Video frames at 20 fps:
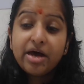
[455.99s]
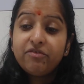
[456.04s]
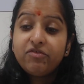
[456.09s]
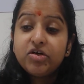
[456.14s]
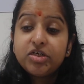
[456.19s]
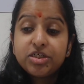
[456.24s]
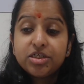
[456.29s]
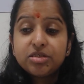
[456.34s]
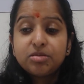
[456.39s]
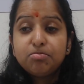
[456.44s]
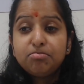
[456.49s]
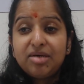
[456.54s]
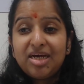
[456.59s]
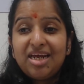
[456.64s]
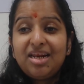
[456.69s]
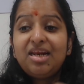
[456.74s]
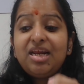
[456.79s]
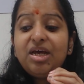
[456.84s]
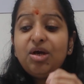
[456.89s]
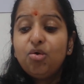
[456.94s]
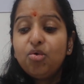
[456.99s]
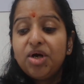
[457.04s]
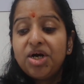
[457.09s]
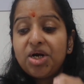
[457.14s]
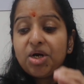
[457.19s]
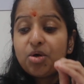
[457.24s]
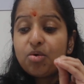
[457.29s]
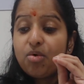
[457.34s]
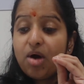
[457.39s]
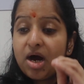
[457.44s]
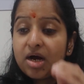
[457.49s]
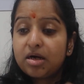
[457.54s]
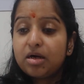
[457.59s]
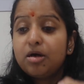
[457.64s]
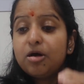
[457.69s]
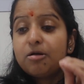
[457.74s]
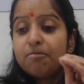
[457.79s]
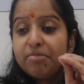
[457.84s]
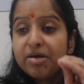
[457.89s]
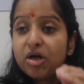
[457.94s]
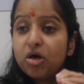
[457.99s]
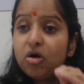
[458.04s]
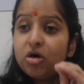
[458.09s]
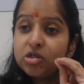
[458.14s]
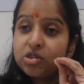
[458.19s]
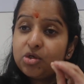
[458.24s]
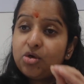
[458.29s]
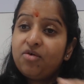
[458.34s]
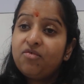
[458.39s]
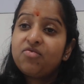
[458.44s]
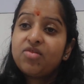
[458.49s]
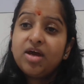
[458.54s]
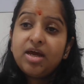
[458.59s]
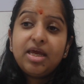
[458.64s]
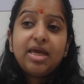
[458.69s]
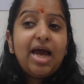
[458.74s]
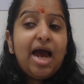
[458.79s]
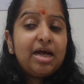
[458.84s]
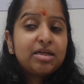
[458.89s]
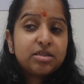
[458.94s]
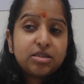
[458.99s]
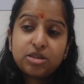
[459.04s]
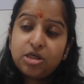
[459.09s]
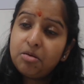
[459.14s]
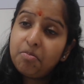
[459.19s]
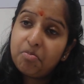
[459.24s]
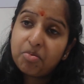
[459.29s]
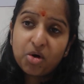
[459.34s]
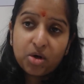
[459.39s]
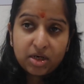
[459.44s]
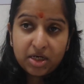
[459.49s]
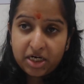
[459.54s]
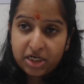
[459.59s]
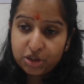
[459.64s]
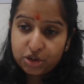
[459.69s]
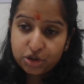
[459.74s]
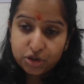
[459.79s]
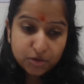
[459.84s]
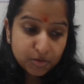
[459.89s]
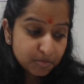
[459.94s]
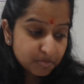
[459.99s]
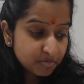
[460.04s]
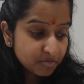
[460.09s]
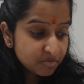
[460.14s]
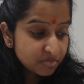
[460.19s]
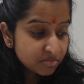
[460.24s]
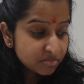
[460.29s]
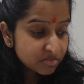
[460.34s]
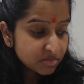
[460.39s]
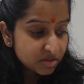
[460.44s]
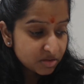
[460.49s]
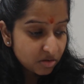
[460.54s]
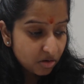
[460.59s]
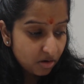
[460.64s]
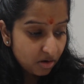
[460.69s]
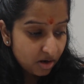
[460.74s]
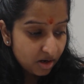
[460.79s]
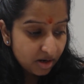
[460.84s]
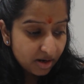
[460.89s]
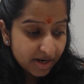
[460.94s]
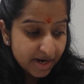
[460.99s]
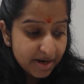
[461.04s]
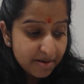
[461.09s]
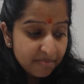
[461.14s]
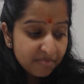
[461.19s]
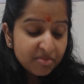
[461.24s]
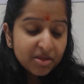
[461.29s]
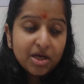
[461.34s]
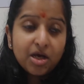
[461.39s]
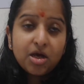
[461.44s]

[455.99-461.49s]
which is mainly going to occur because of the cancer progression. All right,